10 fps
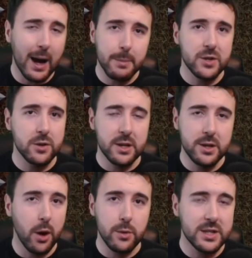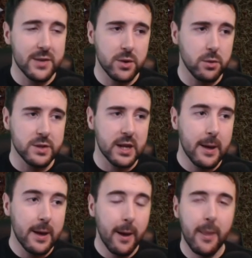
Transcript: absolutely no difficulty.